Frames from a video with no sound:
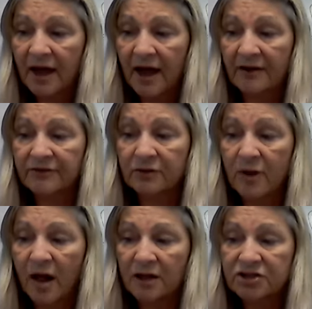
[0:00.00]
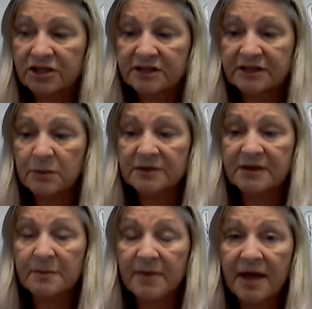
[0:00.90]
After all, Jesus was
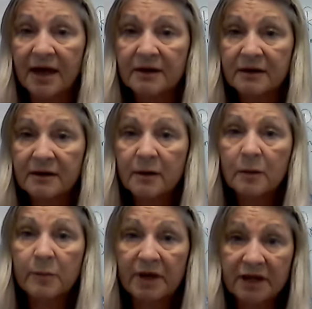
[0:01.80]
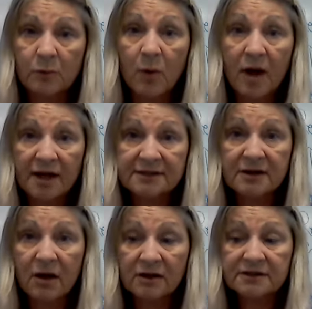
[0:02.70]
a man but he was
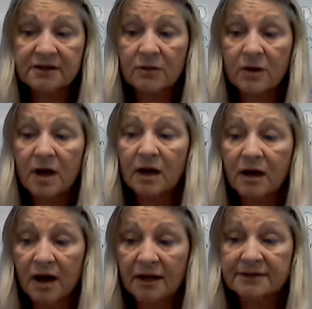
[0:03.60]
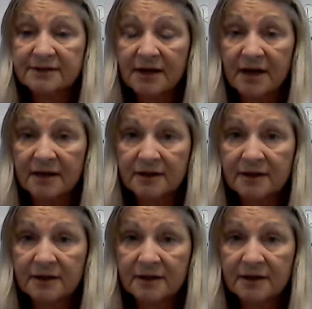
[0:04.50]
also God's son.